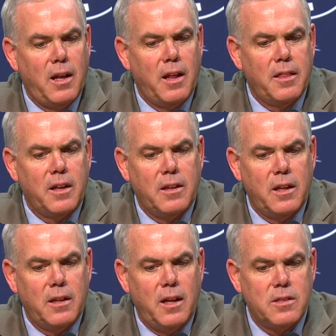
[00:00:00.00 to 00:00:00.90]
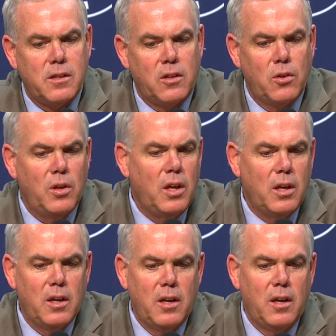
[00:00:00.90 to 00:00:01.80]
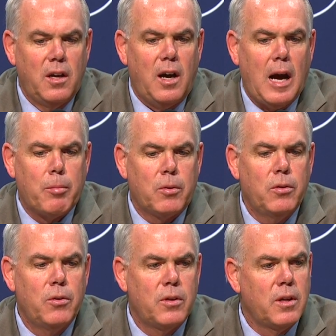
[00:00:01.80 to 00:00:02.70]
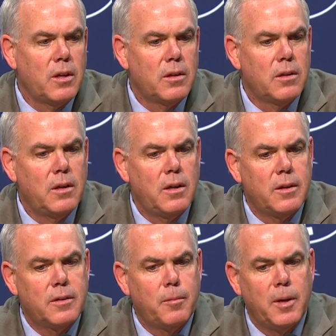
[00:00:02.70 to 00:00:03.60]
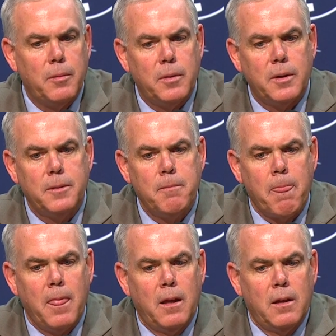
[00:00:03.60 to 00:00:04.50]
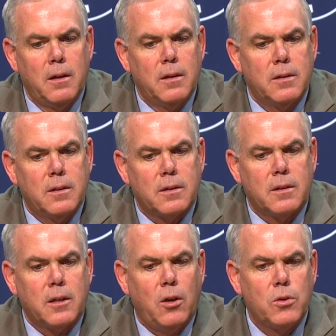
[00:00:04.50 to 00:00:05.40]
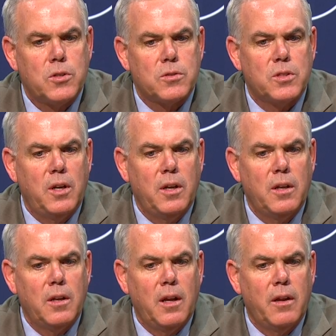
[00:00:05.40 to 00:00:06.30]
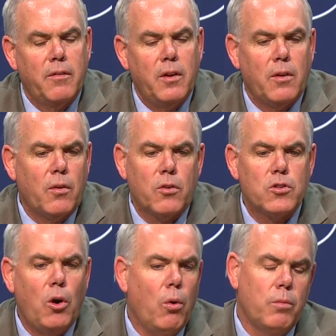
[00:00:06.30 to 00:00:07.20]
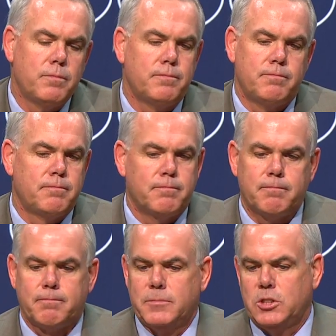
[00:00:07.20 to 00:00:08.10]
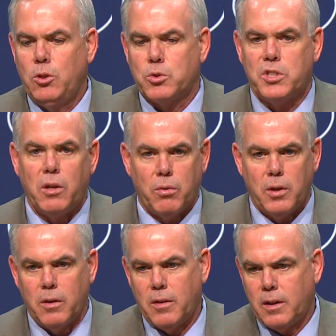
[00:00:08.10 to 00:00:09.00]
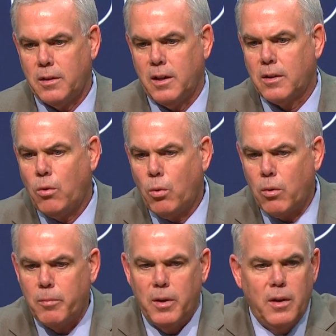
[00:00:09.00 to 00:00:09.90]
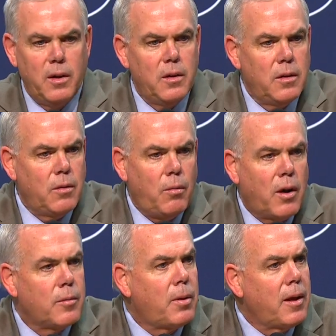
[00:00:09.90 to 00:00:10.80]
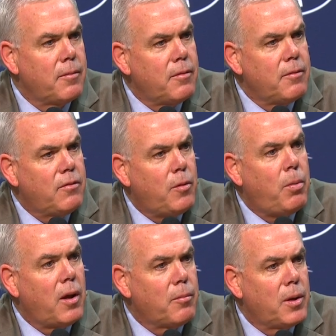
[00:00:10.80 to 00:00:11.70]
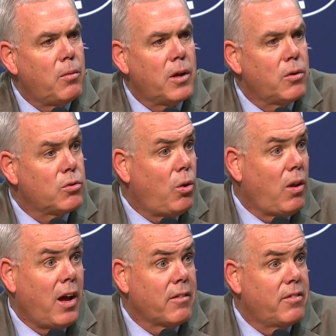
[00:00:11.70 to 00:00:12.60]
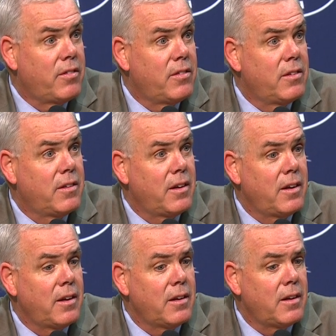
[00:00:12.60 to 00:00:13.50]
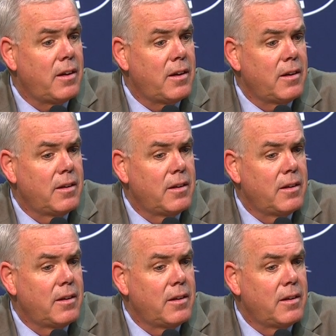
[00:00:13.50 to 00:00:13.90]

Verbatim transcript: I, I think that that's a unique opportunity uh, to be able to, to, to coach your son. And, and it, you know, there's no there's no secret here that that Corb wanted to play football at BYU his whole life, and uh,